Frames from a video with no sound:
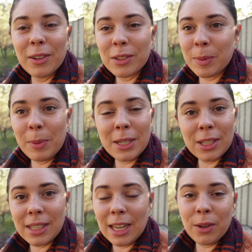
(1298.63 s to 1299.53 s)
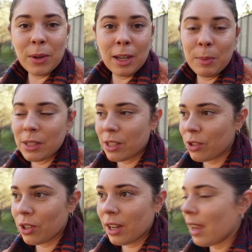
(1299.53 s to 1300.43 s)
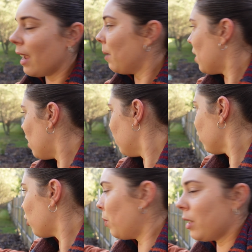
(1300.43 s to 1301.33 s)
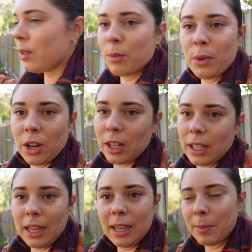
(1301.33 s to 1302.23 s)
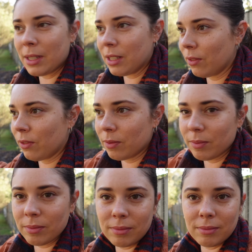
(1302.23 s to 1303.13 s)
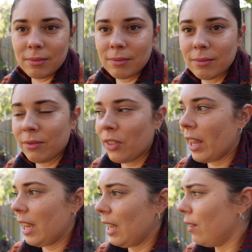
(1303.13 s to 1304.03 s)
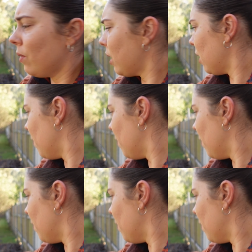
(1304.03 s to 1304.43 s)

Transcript: There's bits of seaweed, bits of sugarcane mulch, bits of broccoli, bits of leaves.